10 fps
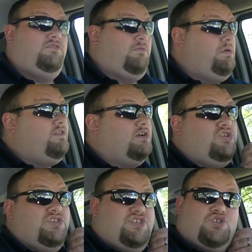To me, they're
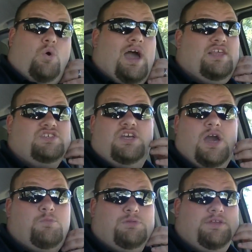just as quiet as the
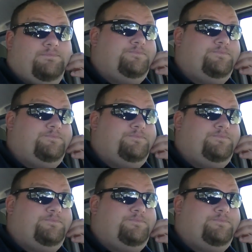Copeland.